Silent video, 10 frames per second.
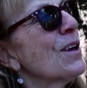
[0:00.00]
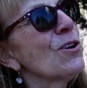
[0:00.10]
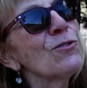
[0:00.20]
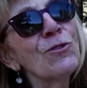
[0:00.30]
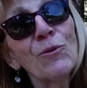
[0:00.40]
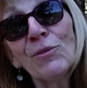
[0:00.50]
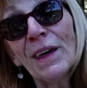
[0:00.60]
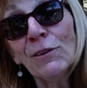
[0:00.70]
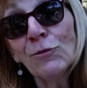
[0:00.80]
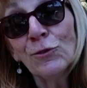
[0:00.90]
So
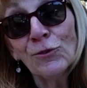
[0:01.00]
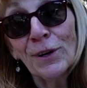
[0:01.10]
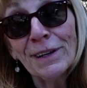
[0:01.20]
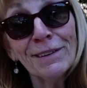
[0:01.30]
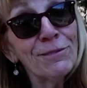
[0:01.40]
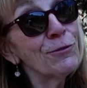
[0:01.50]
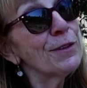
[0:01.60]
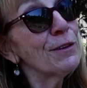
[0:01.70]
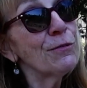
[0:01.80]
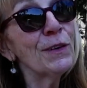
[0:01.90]
thanks for joining us for
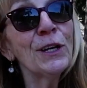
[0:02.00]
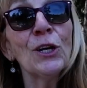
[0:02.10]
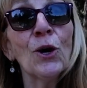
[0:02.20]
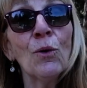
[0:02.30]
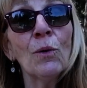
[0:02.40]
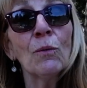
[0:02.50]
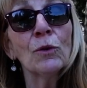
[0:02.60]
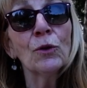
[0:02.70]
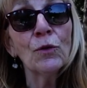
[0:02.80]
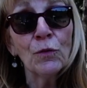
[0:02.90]
this video.
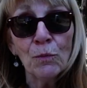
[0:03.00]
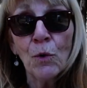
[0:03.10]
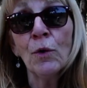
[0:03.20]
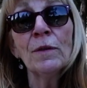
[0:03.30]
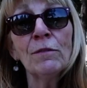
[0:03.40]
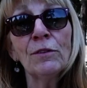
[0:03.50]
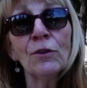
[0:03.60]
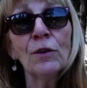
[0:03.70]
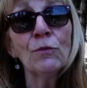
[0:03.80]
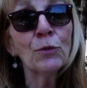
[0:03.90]
Look for more in the
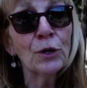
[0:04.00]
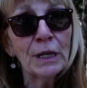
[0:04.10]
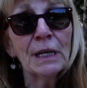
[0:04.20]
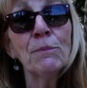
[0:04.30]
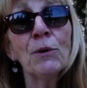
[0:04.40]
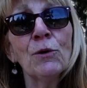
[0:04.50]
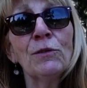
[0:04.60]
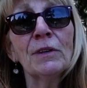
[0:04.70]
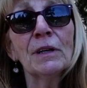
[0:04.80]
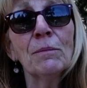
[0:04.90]
series. We're going to keep
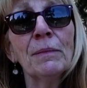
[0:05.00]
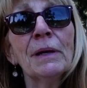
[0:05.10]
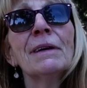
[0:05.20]
posting them.